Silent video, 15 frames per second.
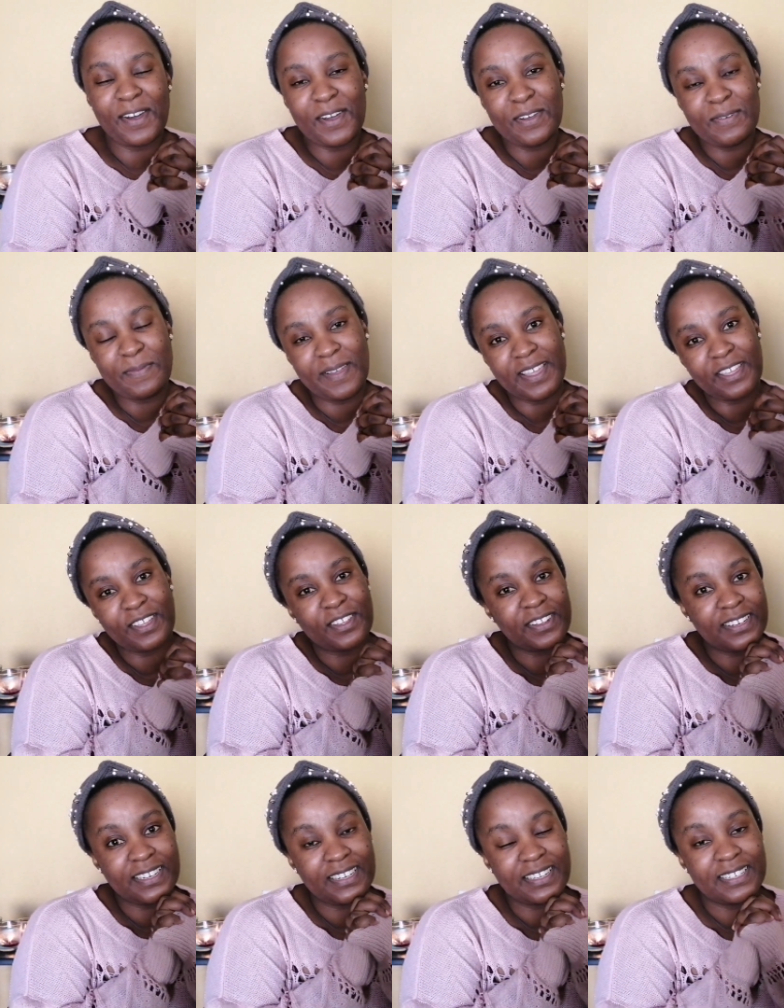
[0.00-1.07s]
Oh my
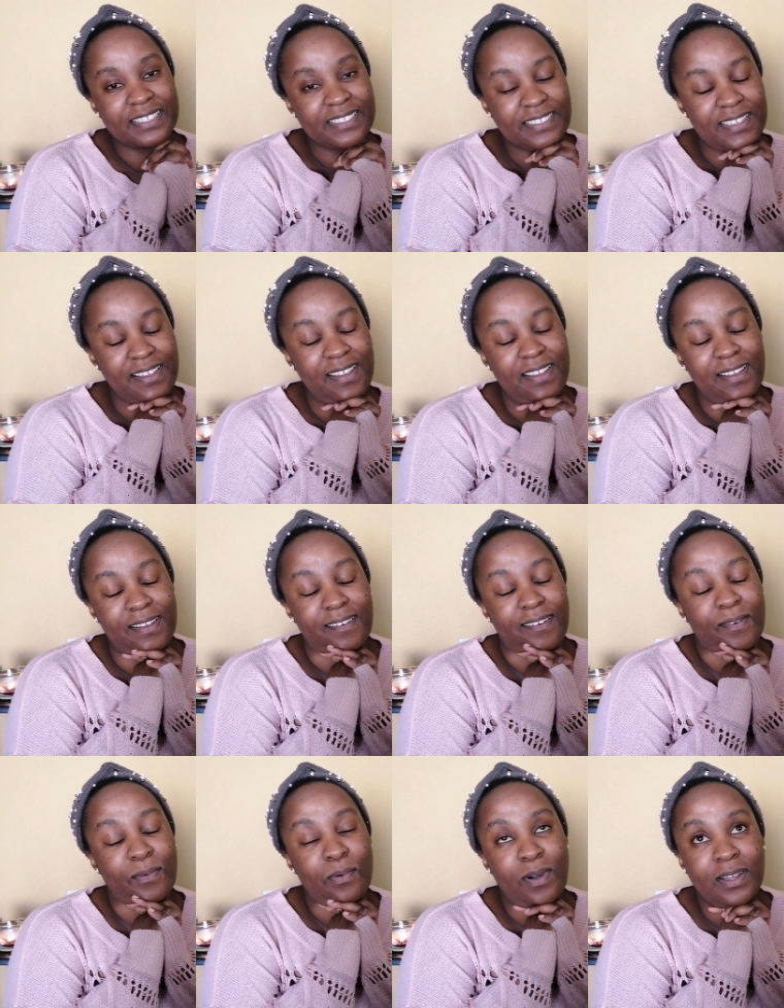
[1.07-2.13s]
goodness, oh,